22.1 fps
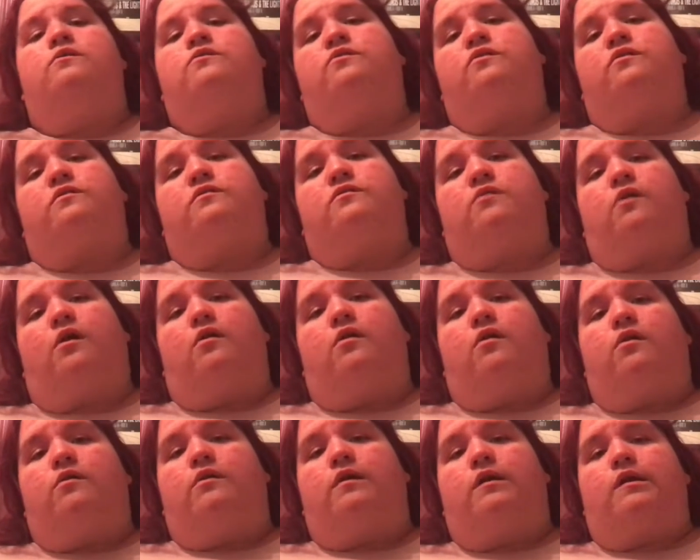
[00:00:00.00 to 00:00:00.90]
just
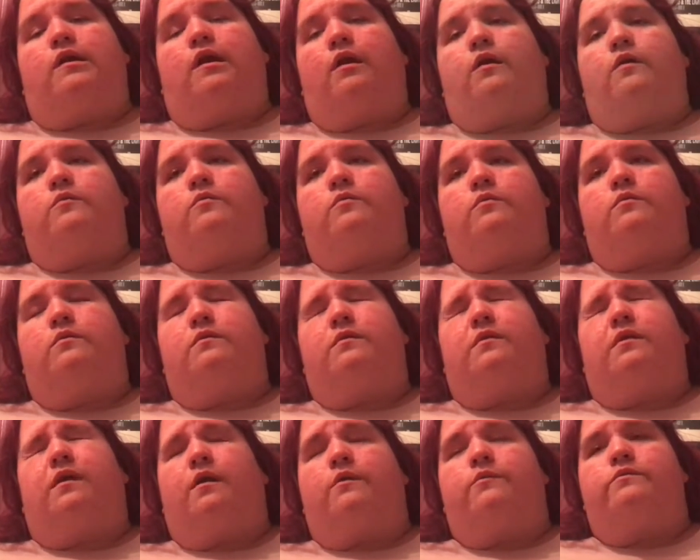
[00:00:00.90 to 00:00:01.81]
not long ago.
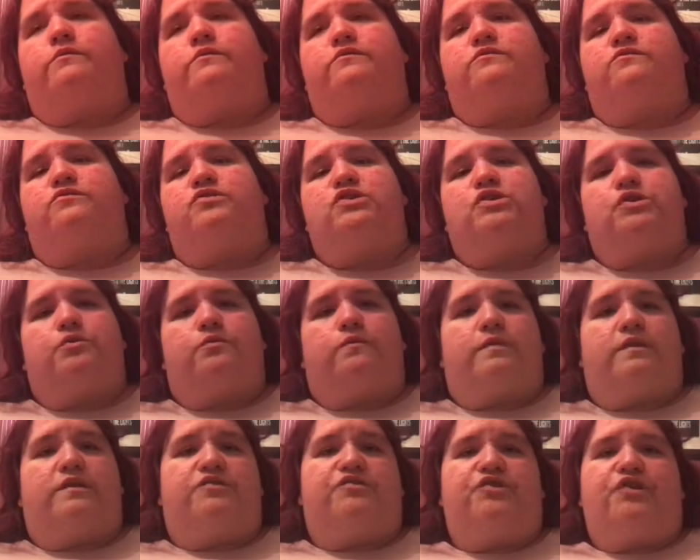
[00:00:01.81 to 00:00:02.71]
That was
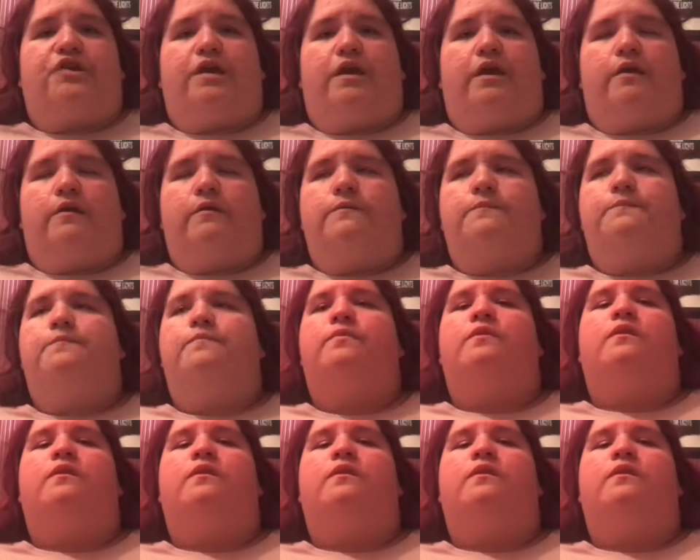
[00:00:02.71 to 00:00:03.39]
June this year.